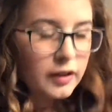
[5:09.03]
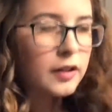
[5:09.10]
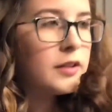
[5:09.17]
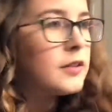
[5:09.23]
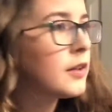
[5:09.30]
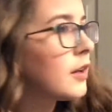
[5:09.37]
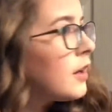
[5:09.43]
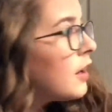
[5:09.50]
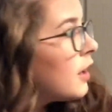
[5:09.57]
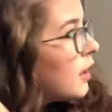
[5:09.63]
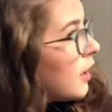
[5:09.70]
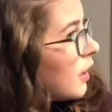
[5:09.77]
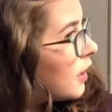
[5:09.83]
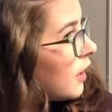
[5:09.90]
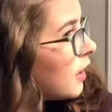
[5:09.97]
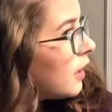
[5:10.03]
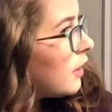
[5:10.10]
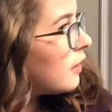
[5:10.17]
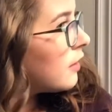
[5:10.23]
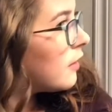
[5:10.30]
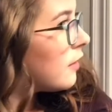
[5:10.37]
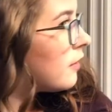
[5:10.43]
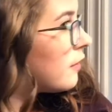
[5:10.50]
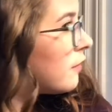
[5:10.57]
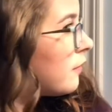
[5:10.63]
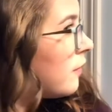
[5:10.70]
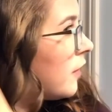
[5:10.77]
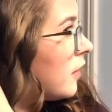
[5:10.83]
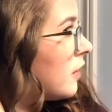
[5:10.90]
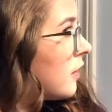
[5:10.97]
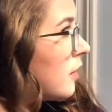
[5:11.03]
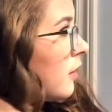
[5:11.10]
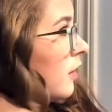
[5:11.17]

it, and then finding